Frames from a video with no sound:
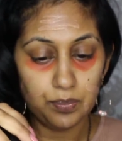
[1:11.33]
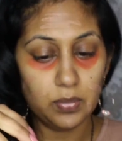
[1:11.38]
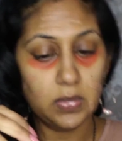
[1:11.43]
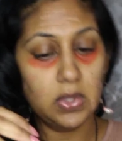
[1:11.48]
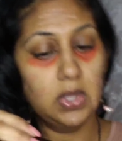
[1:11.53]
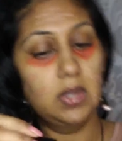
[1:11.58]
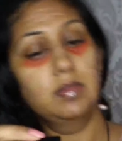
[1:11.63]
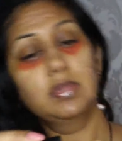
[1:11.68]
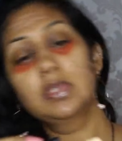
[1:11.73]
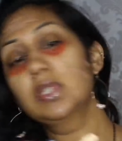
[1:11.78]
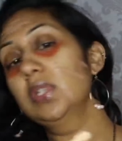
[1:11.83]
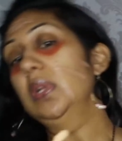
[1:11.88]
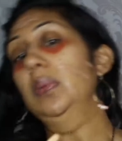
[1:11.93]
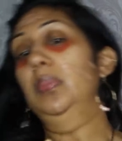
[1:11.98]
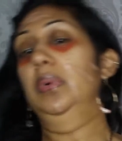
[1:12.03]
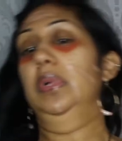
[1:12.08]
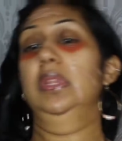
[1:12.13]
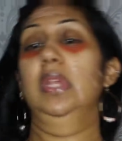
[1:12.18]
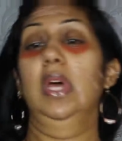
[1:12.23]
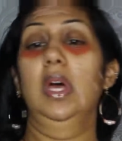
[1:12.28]
And I'm just going to
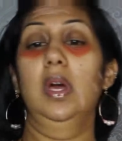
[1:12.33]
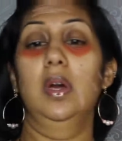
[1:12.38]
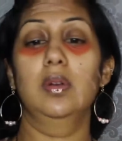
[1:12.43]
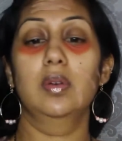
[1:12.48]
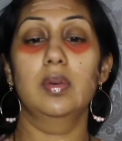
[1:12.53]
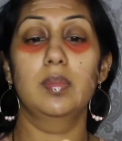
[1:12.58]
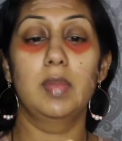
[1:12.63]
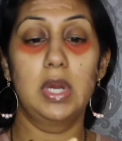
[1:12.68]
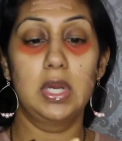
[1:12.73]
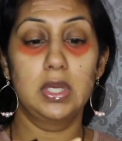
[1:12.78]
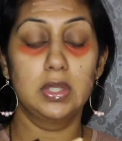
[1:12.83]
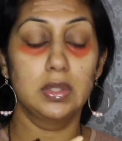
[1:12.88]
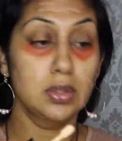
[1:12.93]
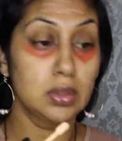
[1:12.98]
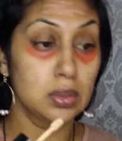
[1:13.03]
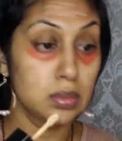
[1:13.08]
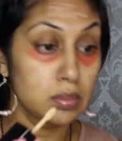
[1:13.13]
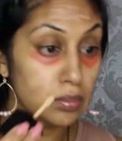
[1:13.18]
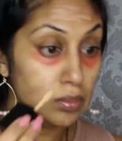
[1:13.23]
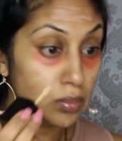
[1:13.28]
put that under my eyes,
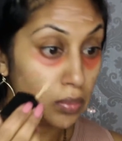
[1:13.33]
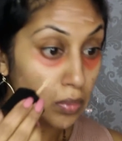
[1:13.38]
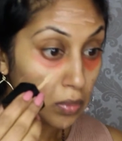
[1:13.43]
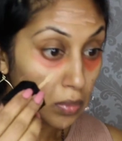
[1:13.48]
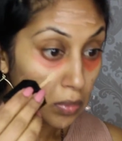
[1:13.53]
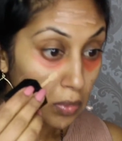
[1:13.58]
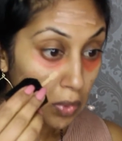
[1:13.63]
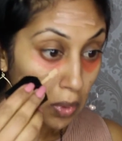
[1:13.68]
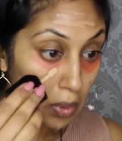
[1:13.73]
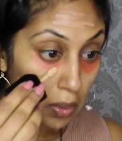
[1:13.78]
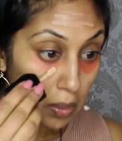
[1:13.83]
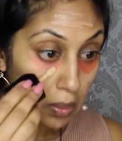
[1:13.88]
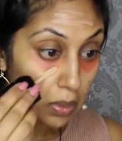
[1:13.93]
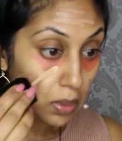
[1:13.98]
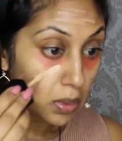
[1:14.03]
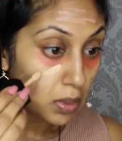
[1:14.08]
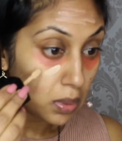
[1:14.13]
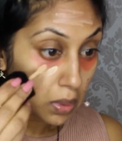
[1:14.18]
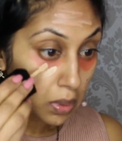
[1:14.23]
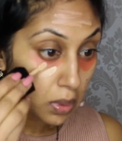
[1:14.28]

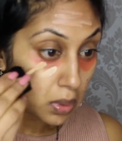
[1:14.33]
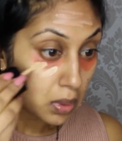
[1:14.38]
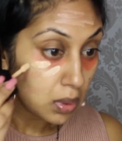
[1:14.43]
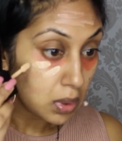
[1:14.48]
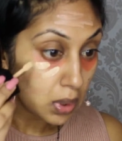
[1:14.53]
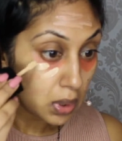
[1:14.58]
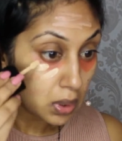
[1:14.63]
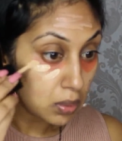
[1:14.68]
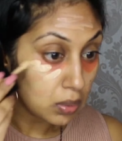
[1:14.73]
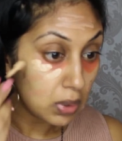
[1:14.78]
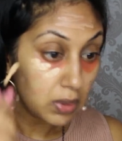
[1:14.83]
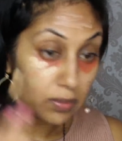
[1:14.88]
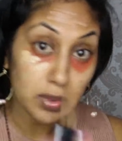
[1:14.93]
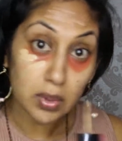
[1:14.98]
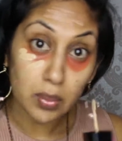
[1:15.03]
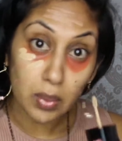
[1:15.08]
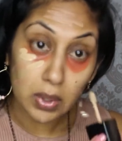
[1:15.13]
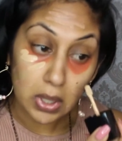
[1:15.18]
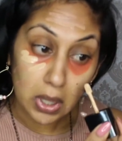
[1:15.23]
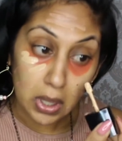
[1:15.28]
like wherever
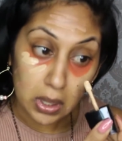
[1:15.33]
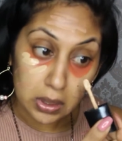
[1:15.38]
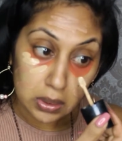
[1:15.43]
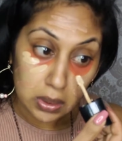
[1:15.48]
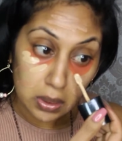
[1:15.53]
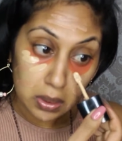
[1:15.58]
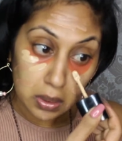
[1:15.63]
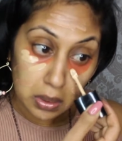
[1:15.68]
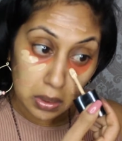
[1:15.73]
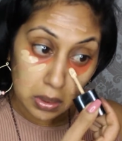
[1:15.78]
you want to highlight.